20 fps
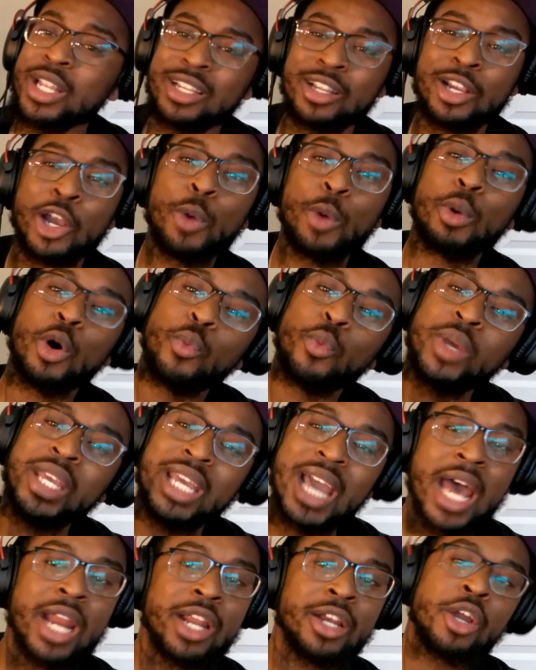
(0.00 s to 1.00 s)
come on, we
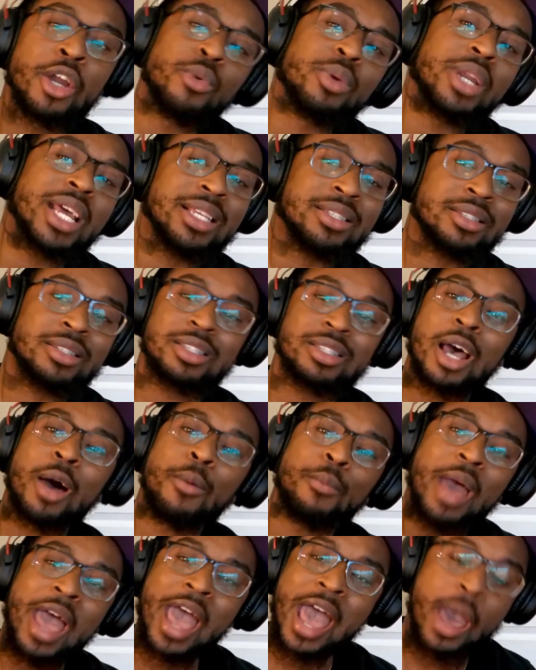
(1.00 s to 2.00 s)
gotta know that
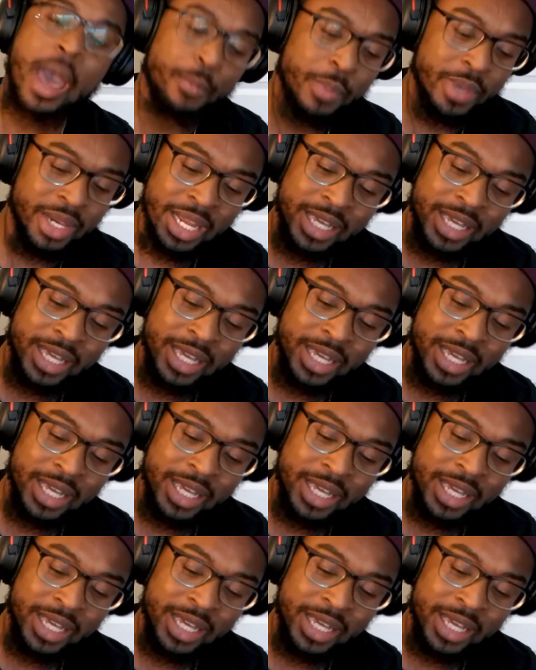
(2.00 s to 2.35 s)
something happened,